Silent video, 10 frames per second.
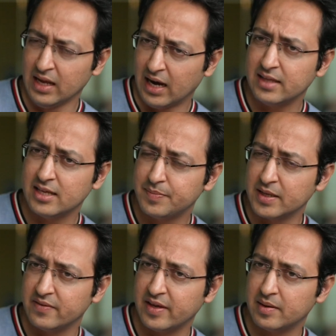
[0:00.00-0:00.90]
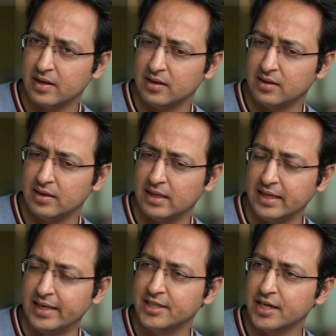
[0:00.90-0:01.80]
Are there specific, let's say,
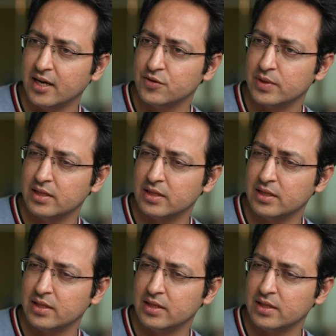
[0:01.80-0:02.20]
initiatives within